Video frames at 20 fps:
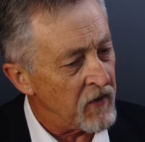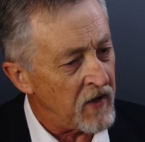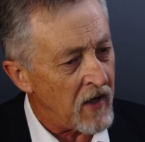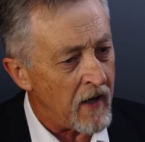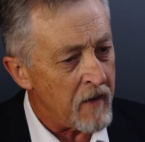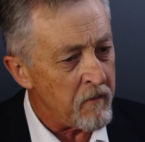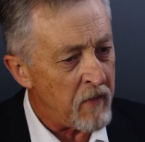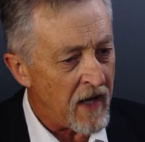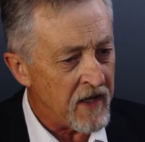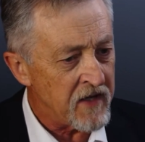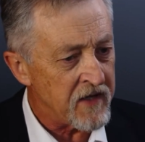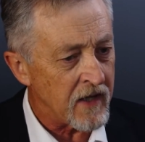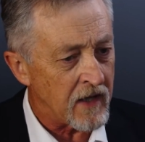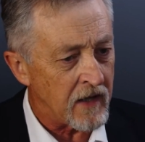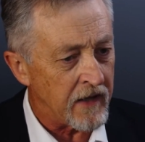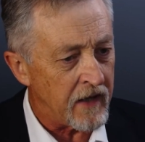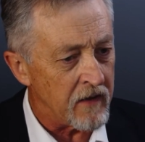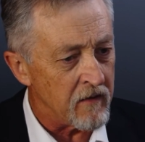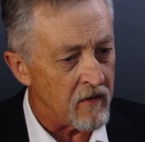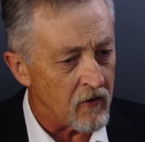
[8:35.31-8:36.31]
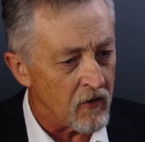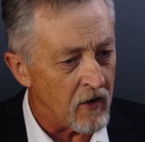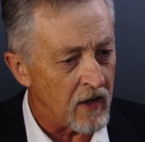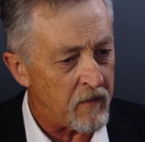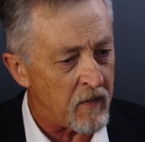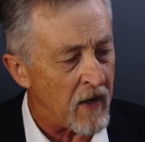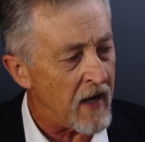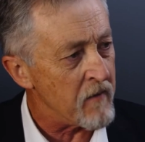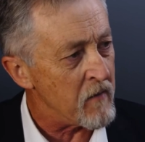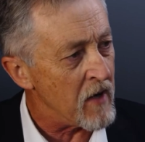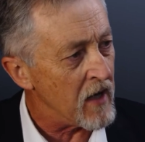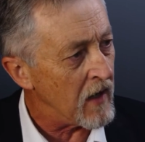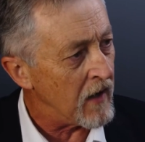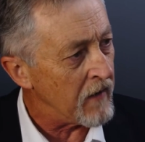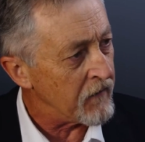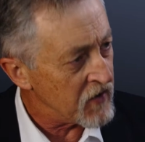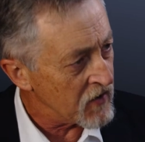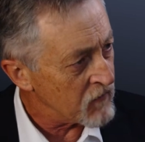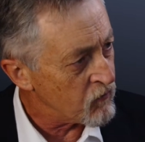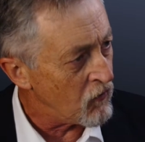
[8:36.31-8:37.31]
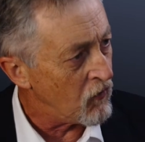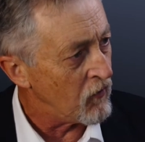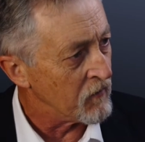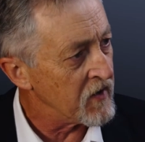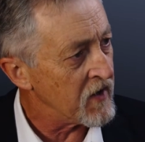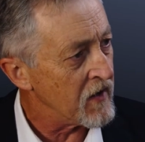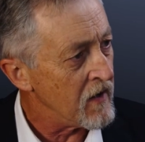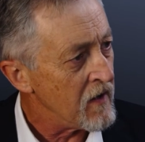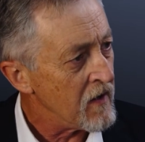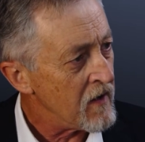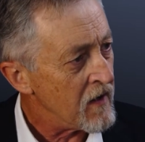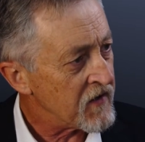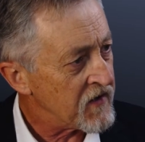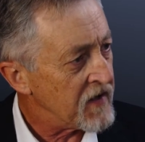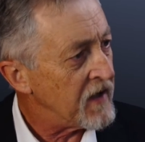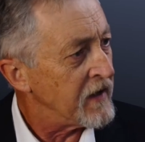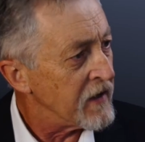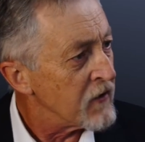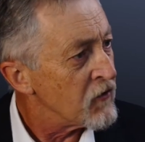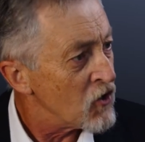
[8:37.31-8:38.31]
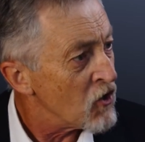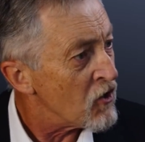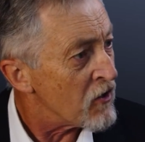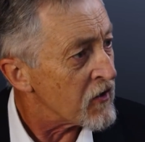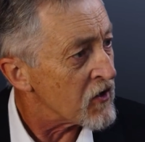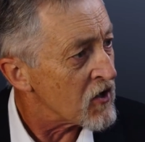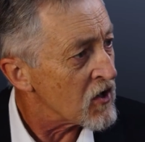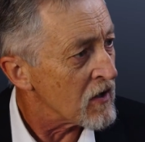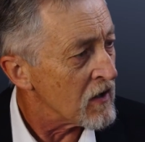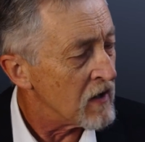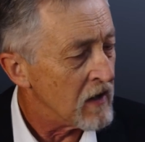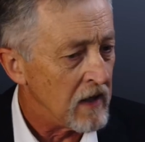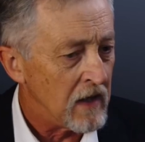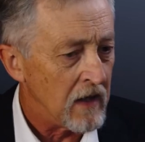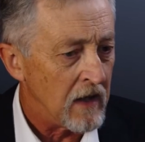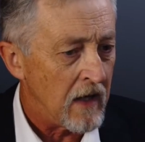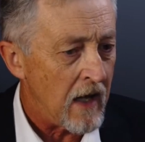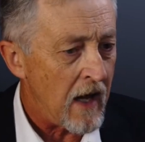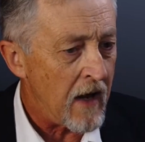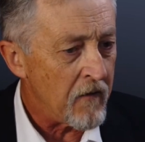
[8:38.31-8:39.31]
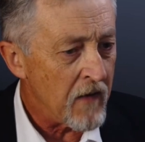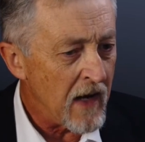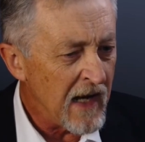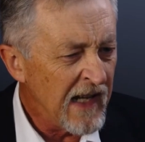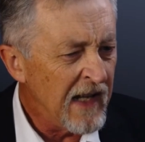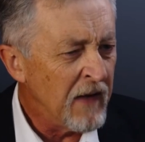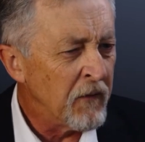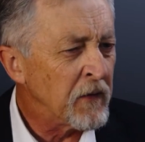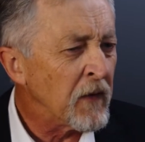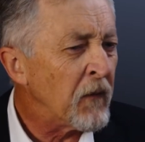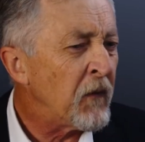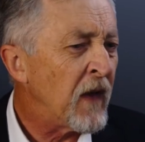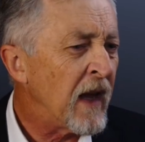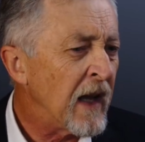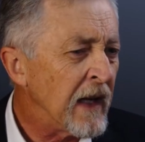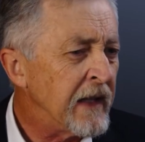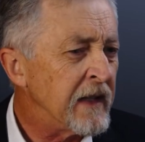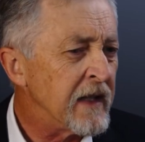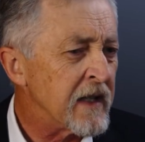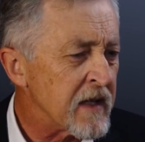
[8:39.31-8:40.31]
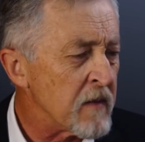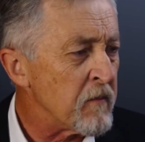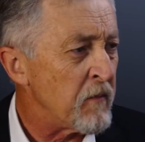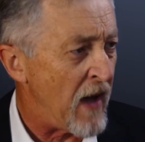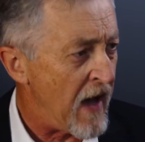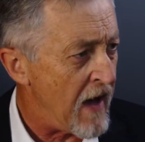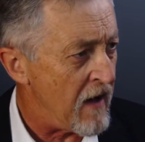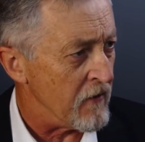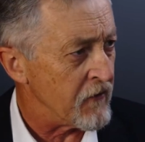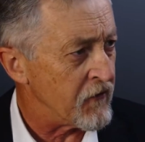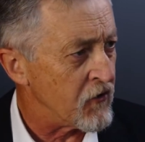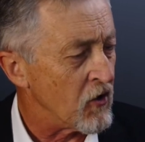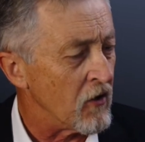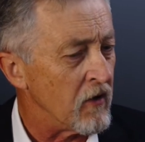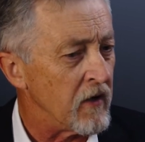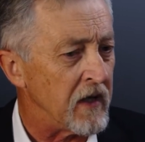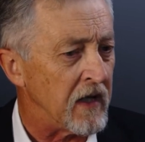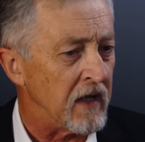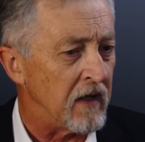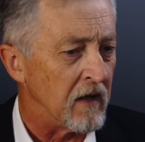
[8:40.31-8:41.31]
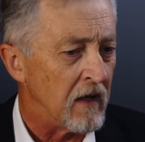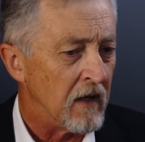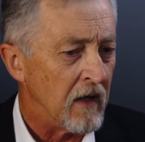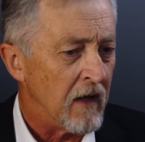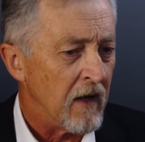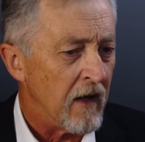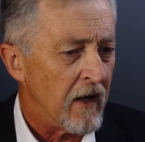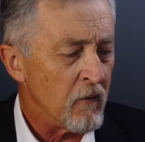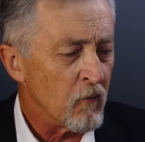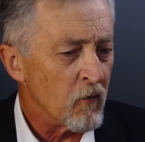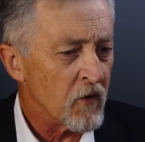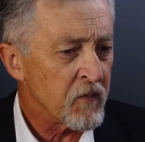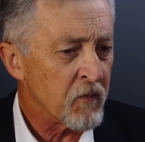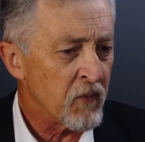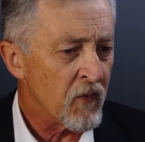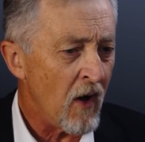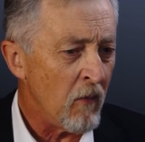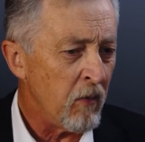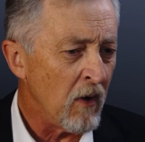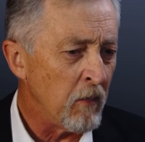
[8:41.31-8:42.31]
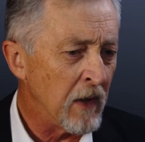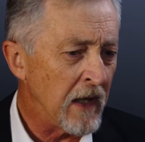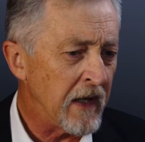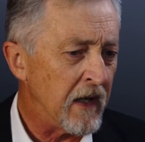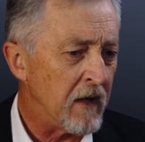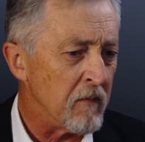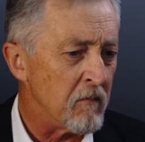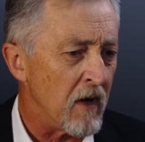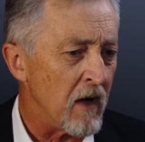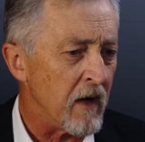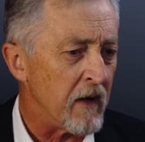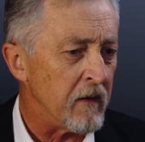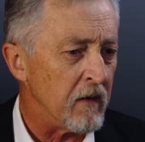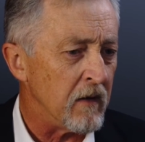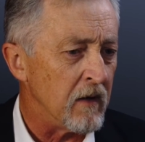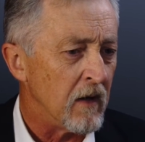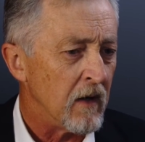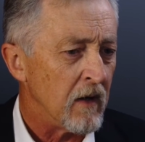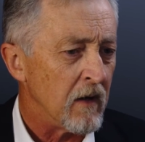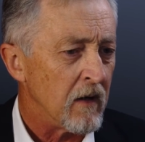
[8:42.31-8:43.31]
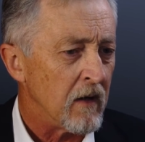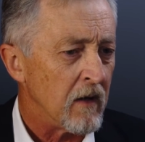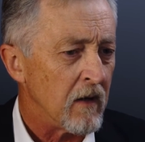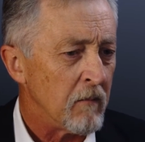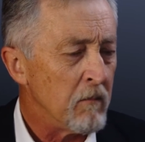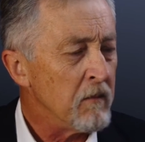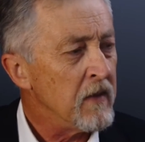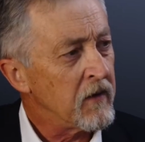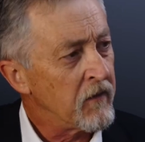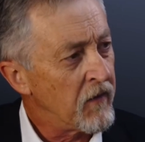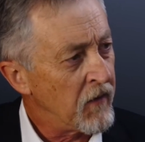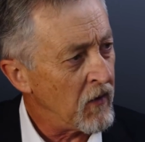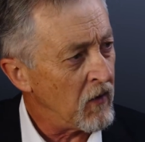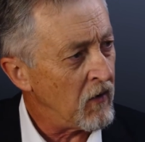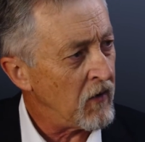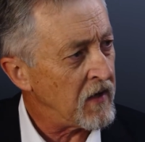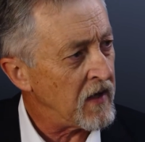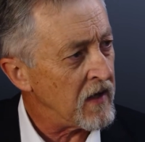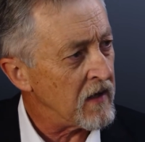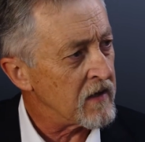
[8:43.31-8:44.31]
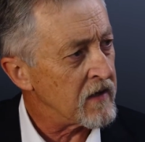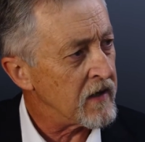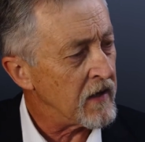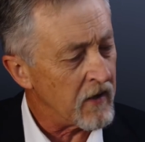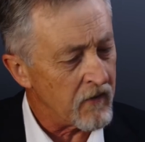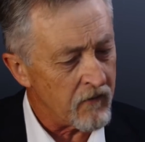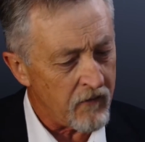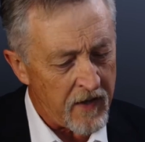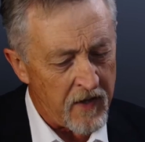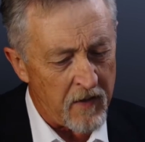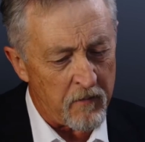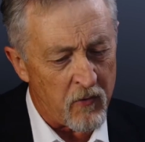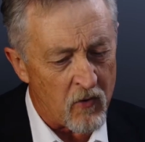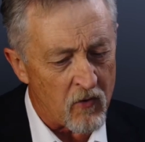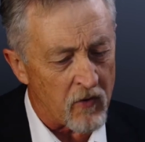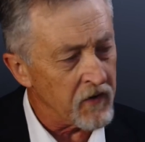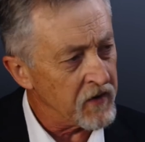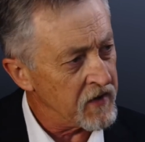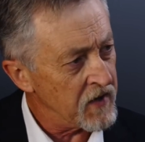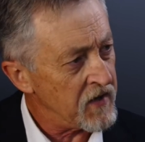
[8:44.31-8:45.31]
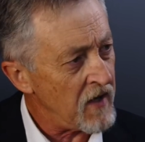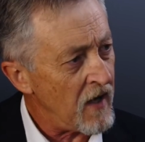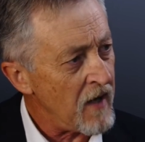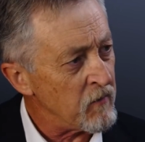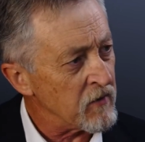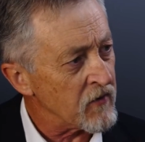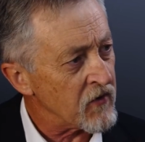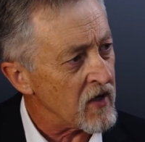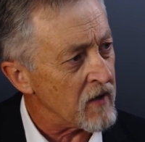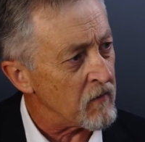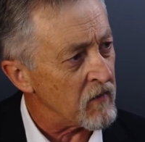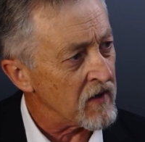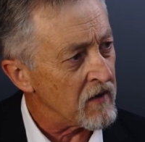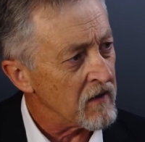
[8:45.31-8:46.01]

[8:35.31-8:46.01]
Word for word: But I basically, in the early part of my life, just warmed a, a seat in church mm. and lived a fairly disempowered journey. It was probably in my mid 30s that I read a book on discipleship.